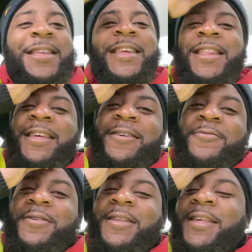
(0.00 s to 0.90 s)
It is
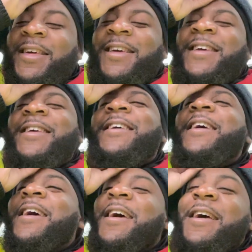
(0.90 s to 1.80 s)
what it is.
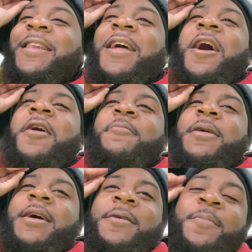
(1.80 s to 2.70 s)
Nah,
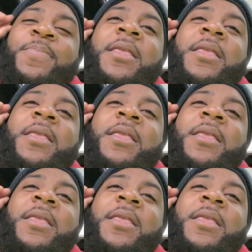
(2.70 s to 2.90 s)
man.